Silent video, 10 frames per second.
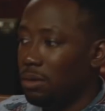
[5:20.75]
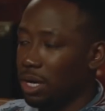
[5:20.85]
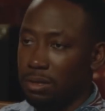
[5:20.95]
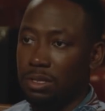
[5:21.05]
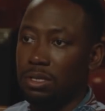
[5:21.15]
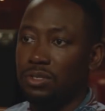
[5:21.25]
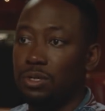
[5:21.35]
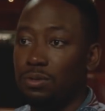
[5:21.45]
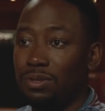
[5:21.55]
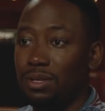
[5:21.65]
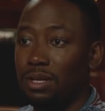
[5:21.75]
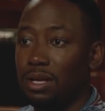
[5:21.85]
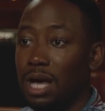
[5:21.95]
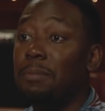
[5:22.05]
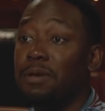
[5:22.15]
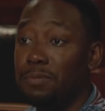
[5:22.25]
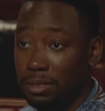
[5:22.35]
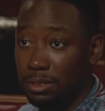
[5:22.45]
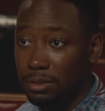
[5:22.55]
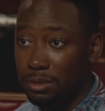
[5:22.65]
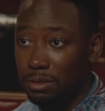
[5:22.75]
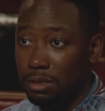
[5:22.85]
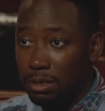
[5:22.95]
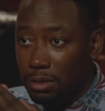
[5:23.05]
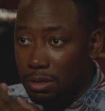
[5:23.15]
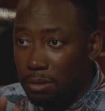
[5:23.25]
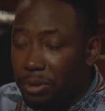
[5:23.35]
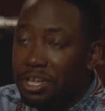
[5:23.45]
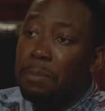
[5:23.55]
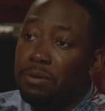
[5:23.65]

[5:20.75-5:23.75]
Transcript: and sympathy to Winston, not to mention a hilarious